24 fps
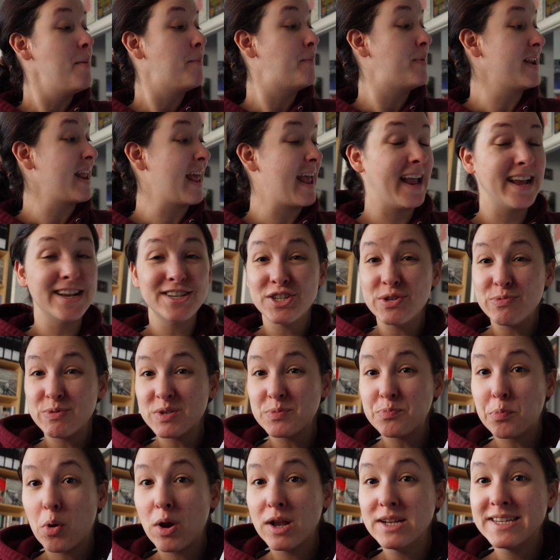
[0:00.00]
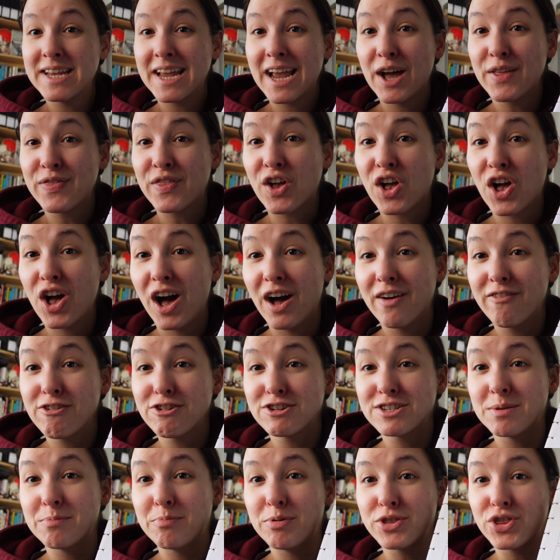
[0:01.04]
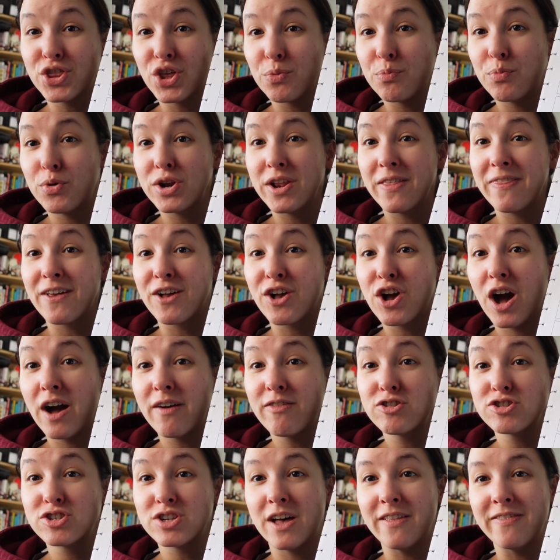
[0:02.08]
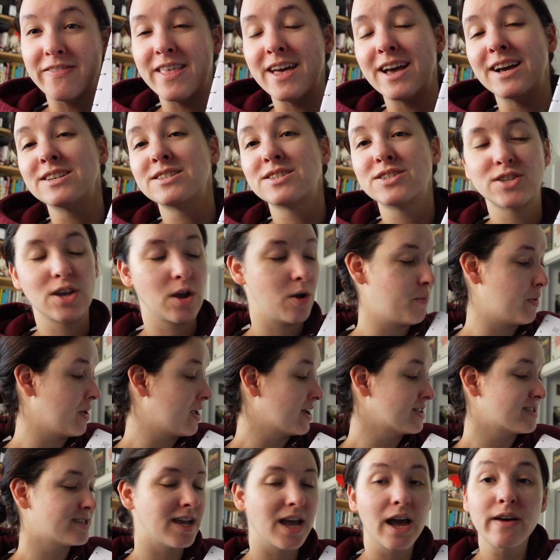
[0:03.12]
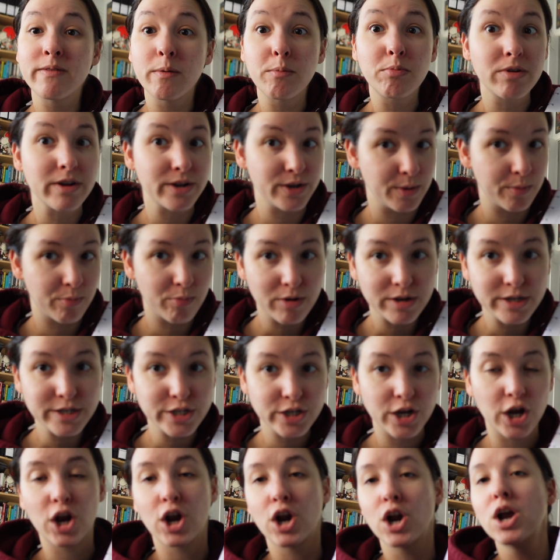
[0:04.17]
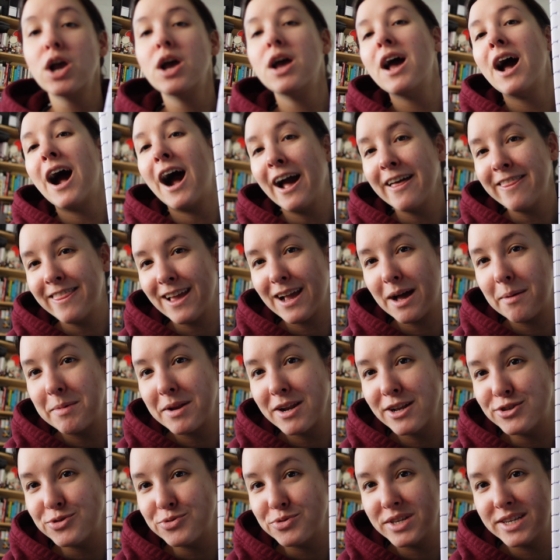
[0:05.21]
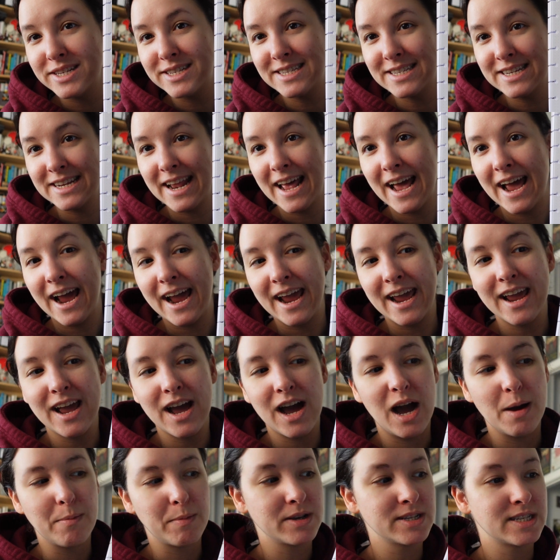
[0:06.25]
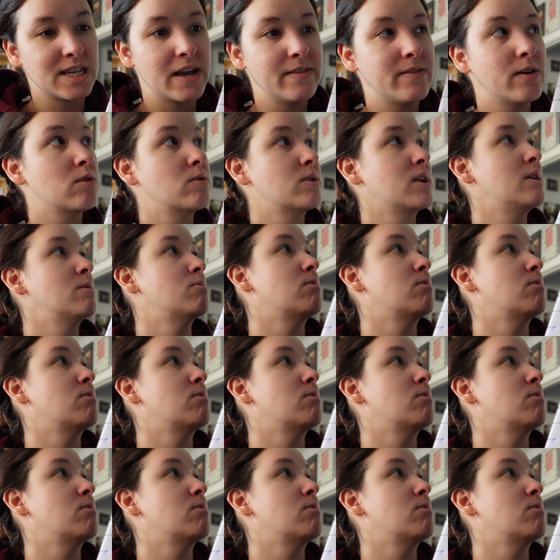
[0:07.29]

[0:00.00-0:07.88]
But Angie was printing out the covers and putting the covers on this. So because I have a brand new printer, I think I'm gonna do this today because I've already